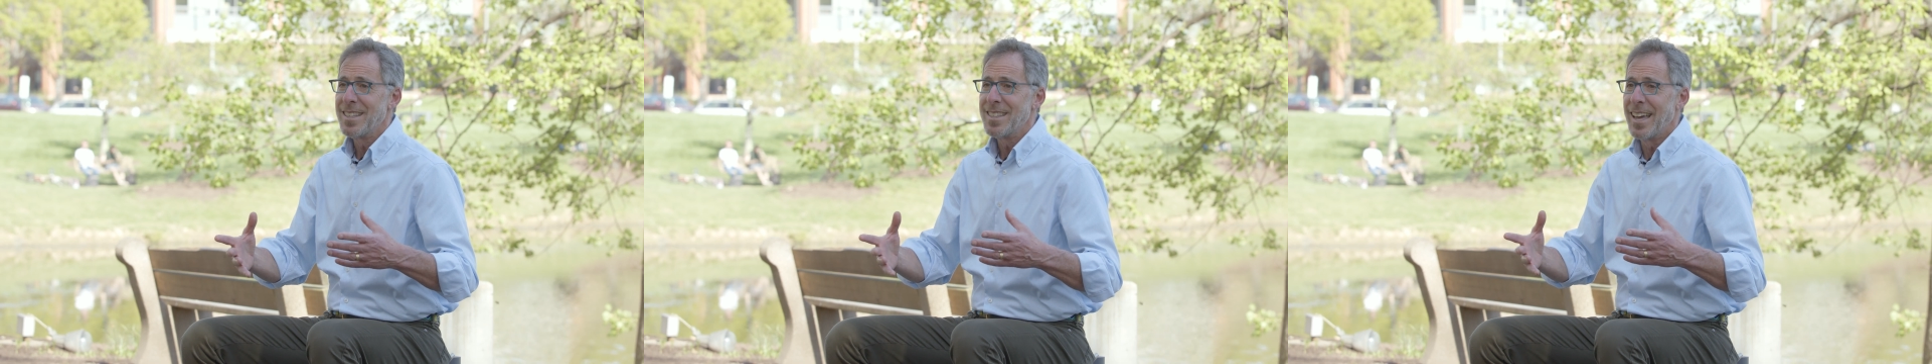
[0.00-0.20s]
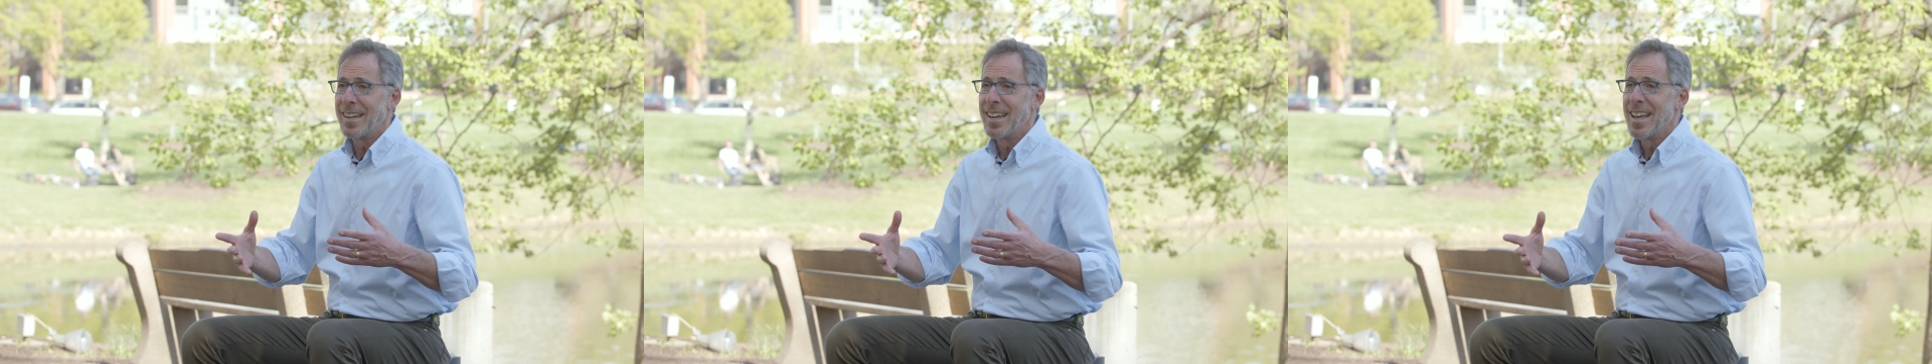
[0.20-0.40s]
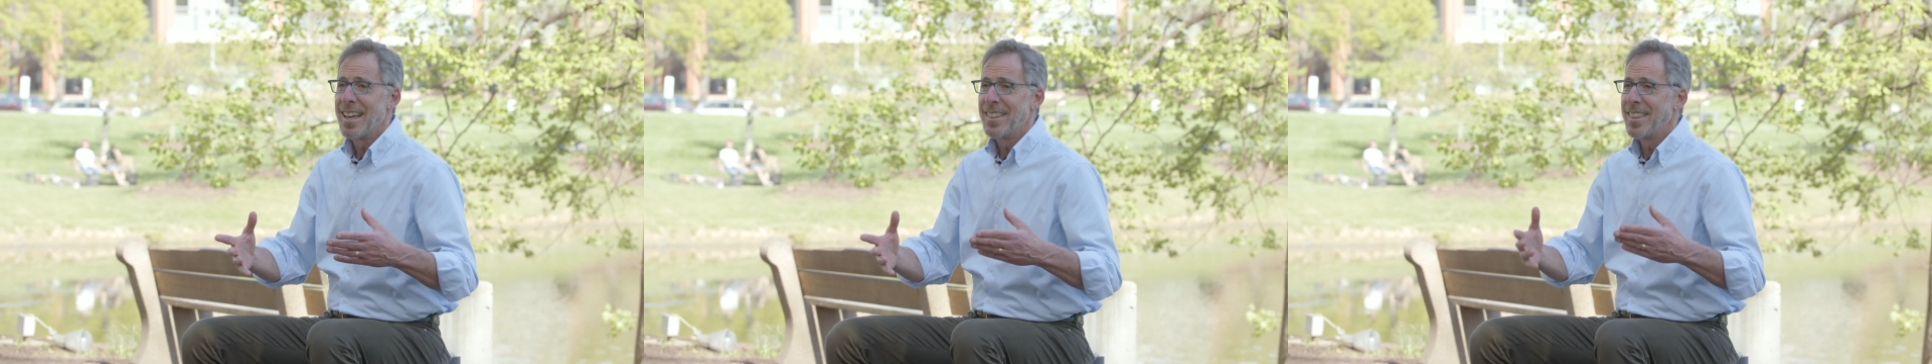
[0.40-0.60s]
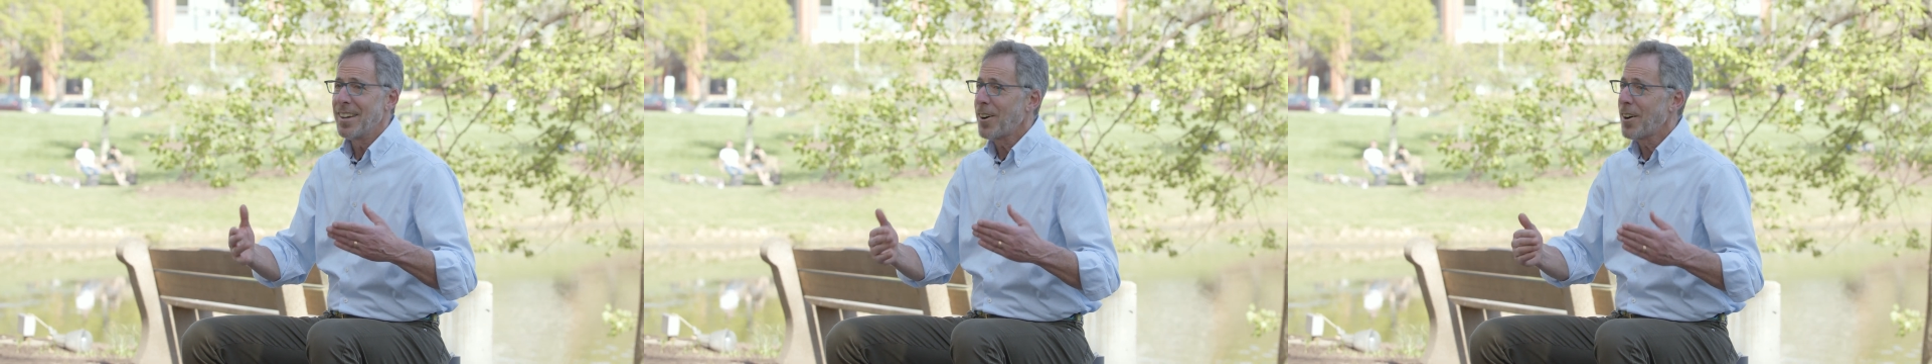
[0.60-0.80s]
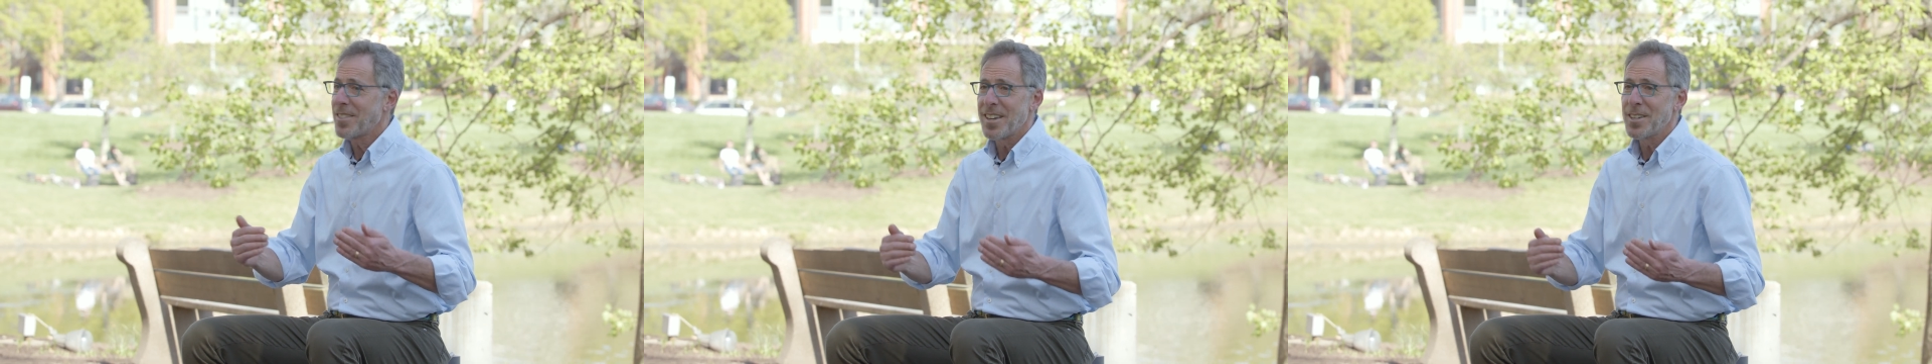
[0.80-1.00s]
that
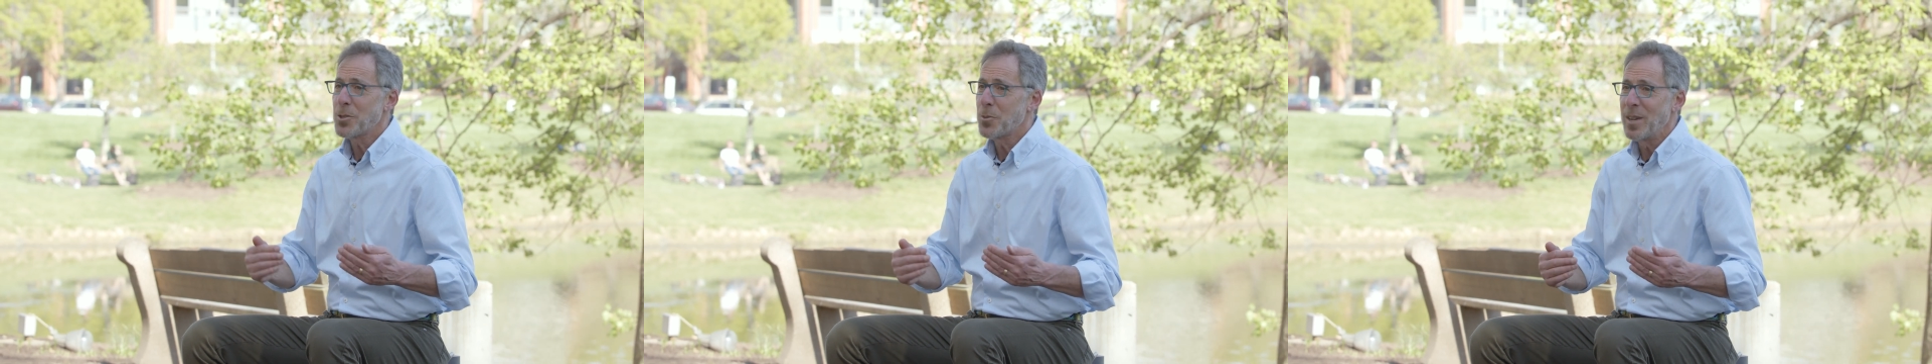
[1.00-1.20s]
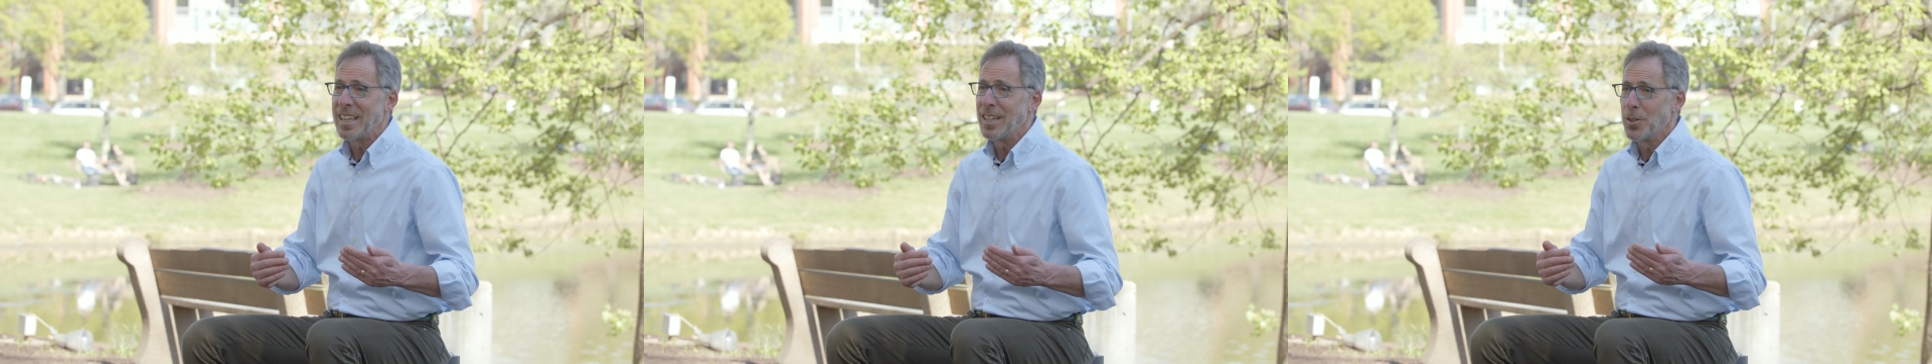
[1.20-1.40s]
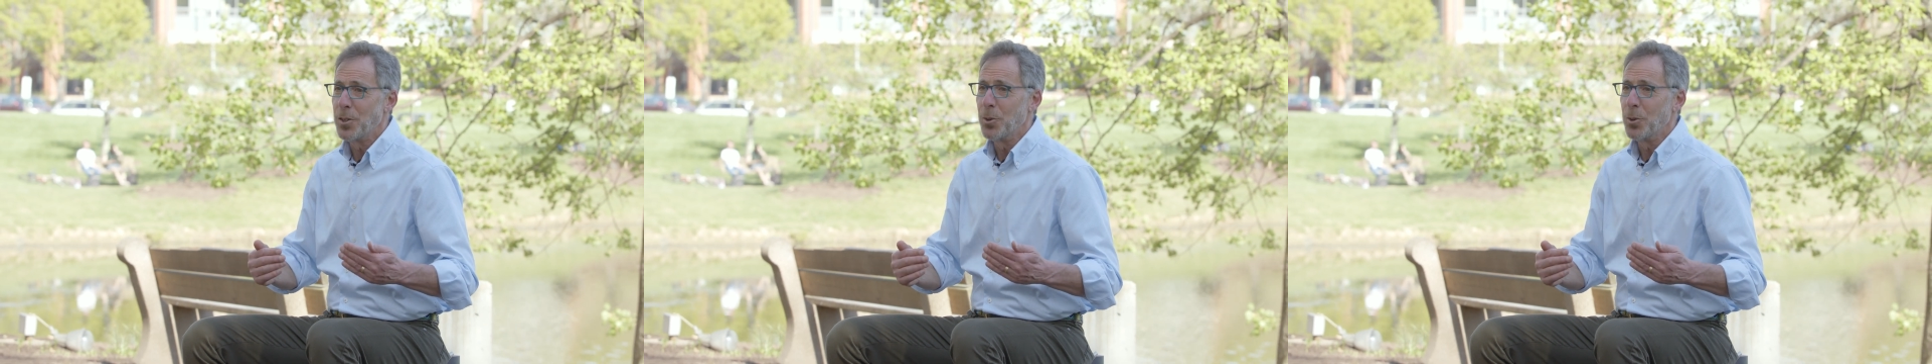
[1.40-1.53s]
there are things we can